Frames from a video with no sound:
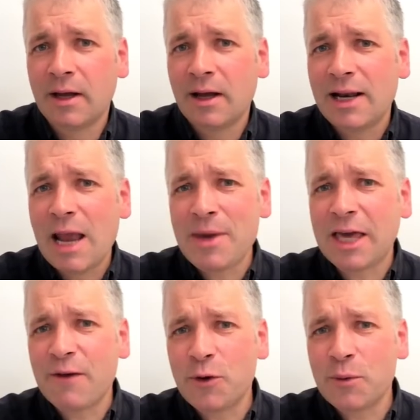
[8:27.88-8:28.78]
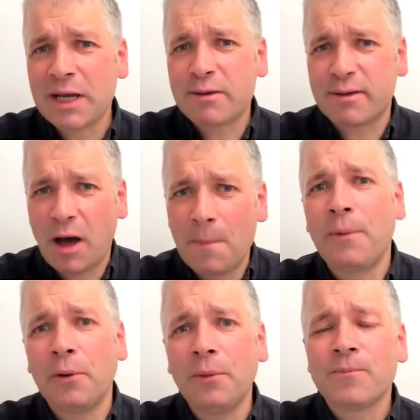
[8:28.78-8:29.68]
Let me give you an
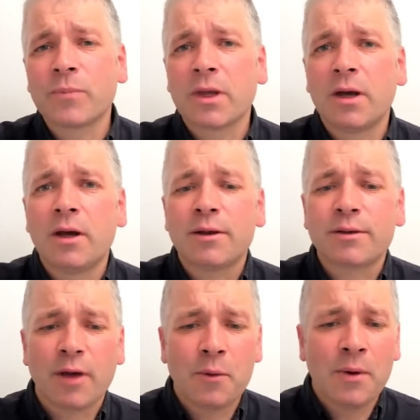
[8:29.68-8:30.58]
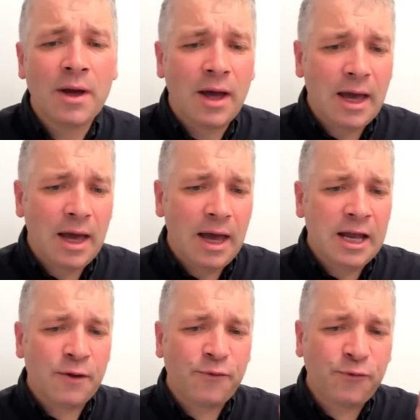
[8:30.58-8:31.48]
example. So,
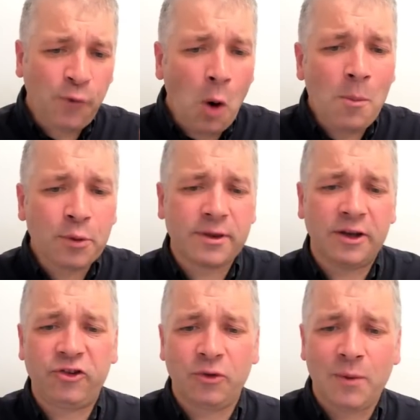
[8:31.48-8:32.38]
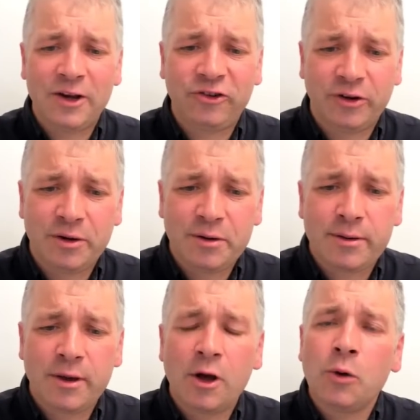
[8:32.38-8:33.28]
in formal situations,
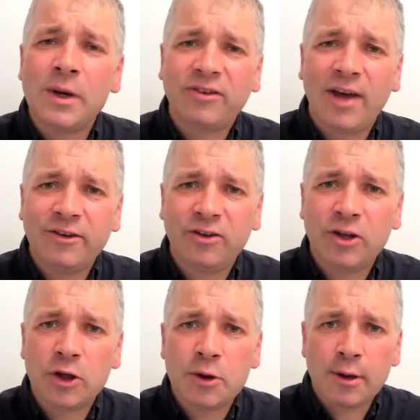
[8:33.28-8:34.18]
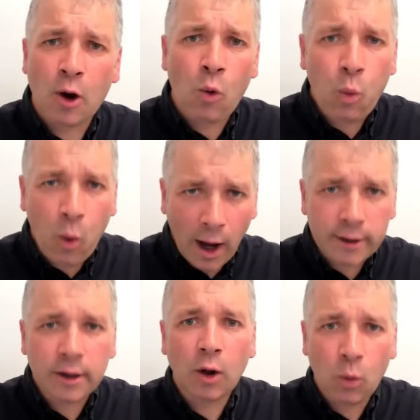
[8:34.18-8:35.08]
we tend to use
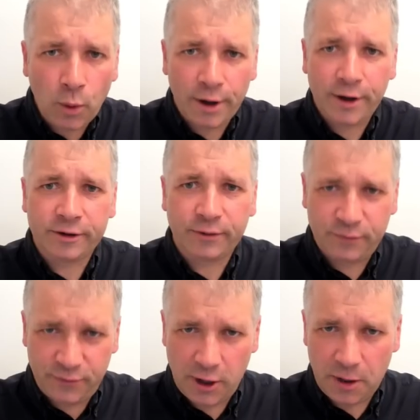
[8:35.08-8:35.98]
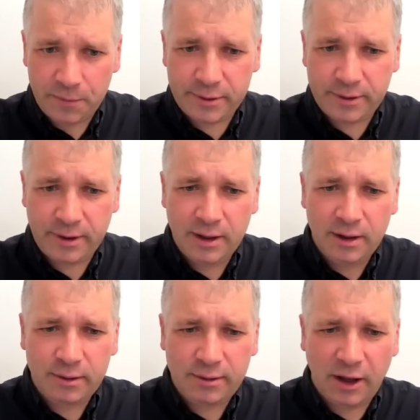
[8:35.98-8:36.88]
one-word verbs,
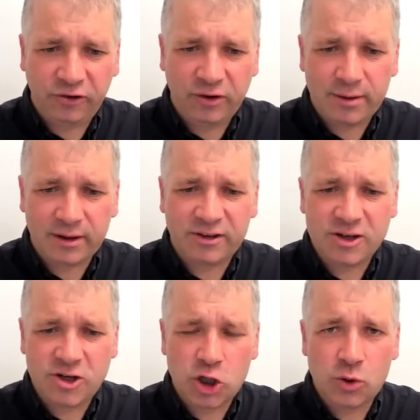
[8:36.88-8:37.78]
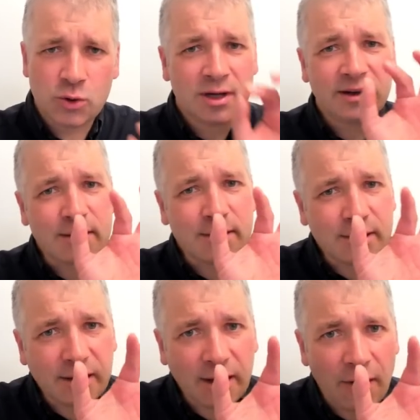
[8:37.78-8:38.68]
such as, did you
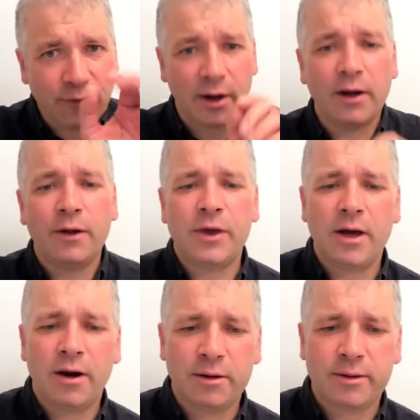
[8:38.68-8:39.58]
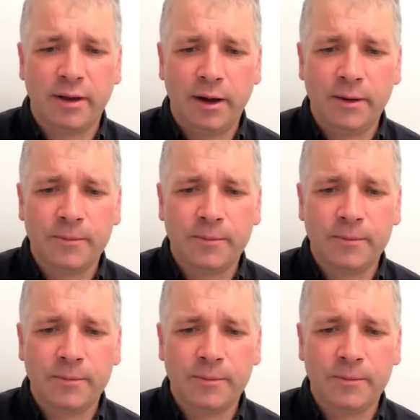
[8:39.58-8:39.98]
discover the answer?